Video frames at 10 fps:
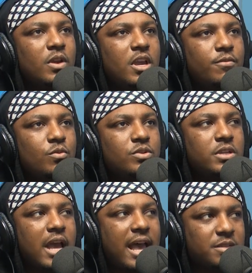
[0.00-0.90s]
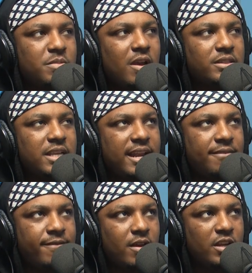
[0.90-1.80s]
If you ask me, I'll say that
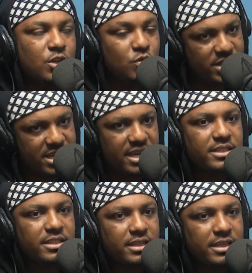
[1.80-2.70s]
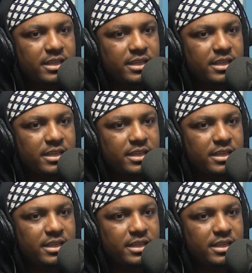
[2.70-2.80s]
it fell in good ears